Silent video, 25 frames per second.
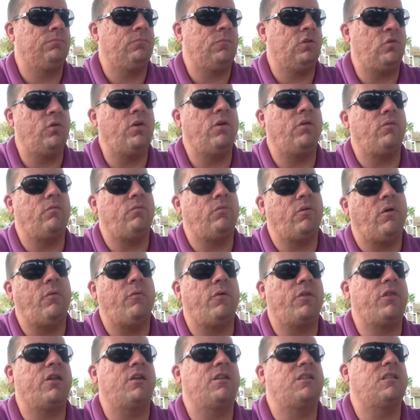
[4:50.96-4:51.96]
Well,
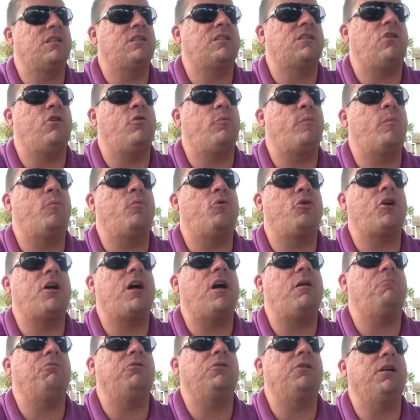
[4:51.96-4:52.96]
with us it's a little bit more
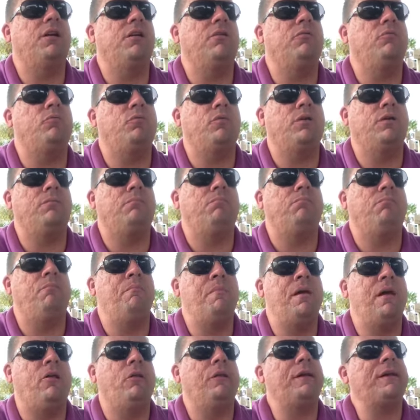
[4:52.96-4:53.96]
complicated. We
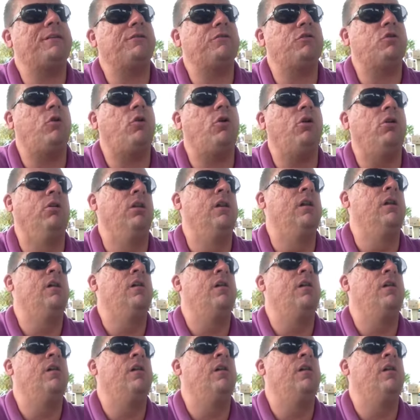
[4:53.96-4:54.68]
mail and call.